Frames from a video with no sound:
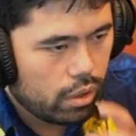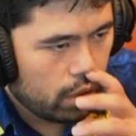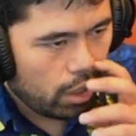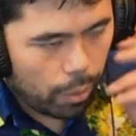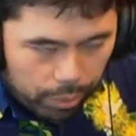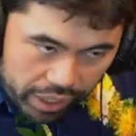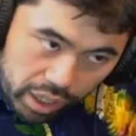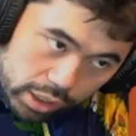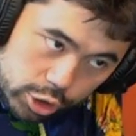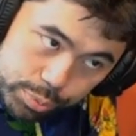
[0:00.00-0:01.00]
I'll play
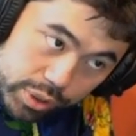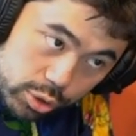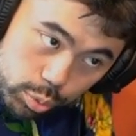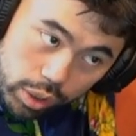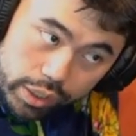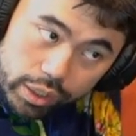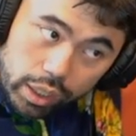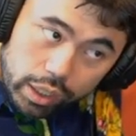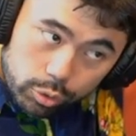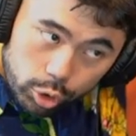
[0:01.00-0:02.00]
on just because why
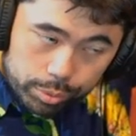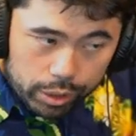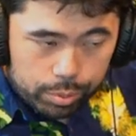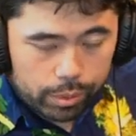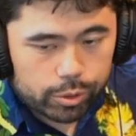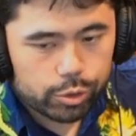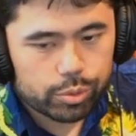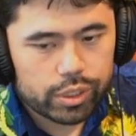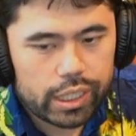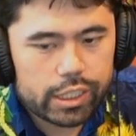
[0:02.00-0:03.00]
not? Normally I'd probably just
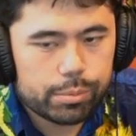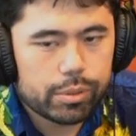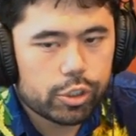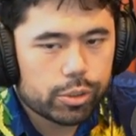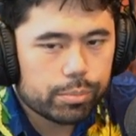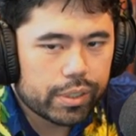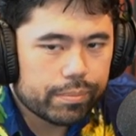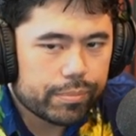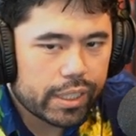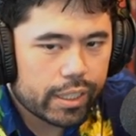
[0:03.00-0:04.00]
resign this position, but
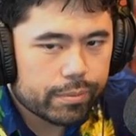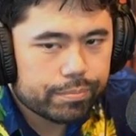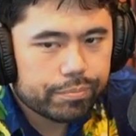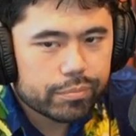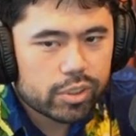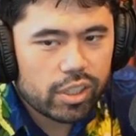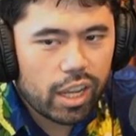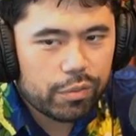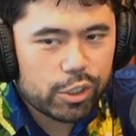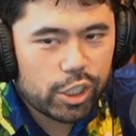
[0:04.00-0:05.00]
yeah.
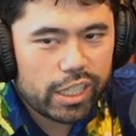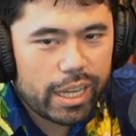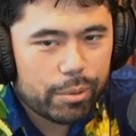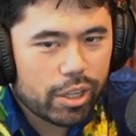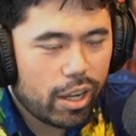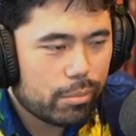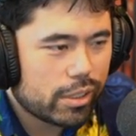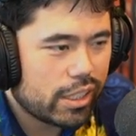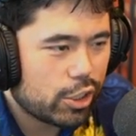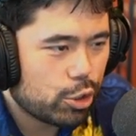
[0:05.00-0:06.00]
Stockfish dynamic
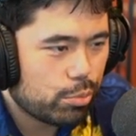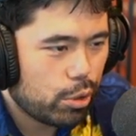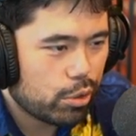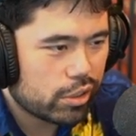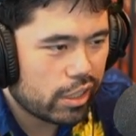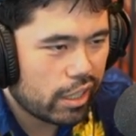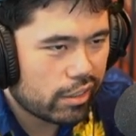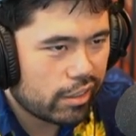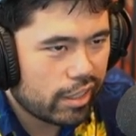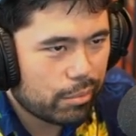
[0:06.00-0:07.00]
compensation mode,
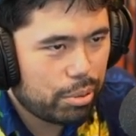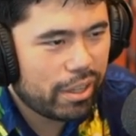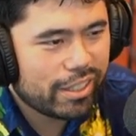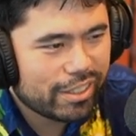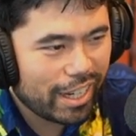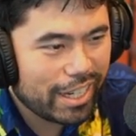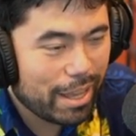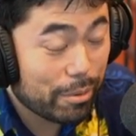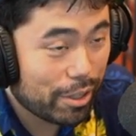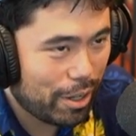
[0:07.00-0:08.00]
exactly. Yep.
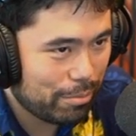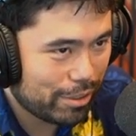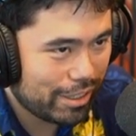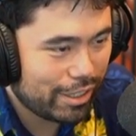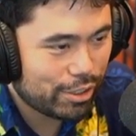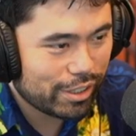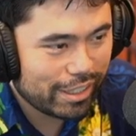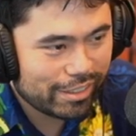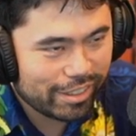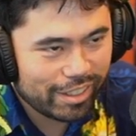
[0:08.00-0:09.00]
Dynamic compensation.
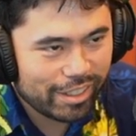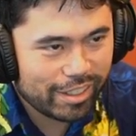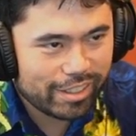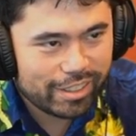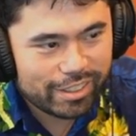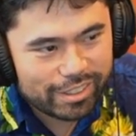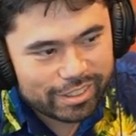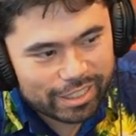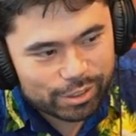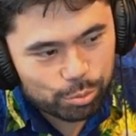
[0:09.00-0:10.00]

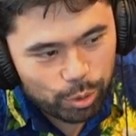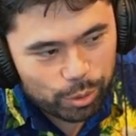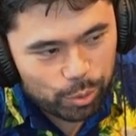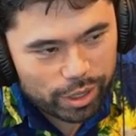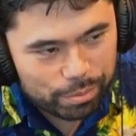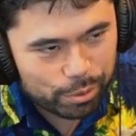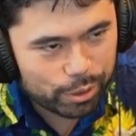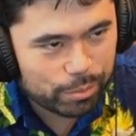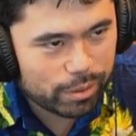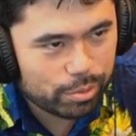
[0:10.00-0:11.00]
That's one way of
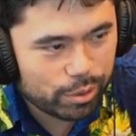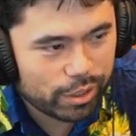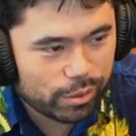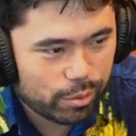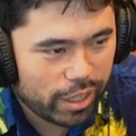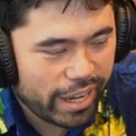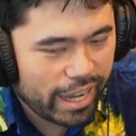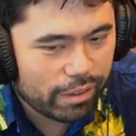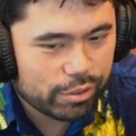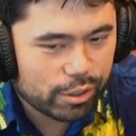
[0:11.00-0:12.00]
putting what I
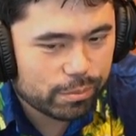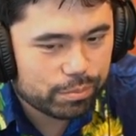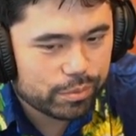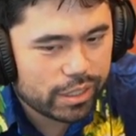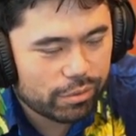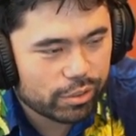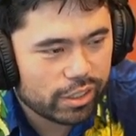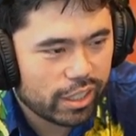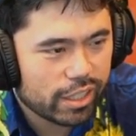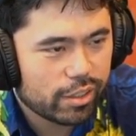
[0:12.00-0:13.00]
have here. Definitely
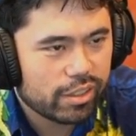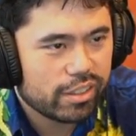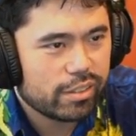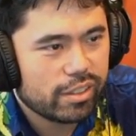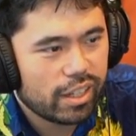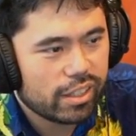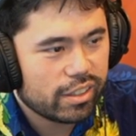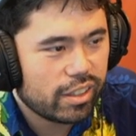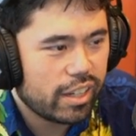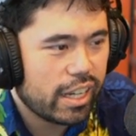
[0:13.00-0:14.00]
not the not
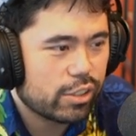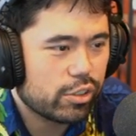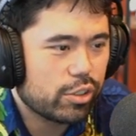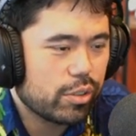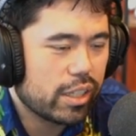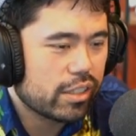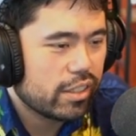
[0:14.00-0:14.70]
actually correct.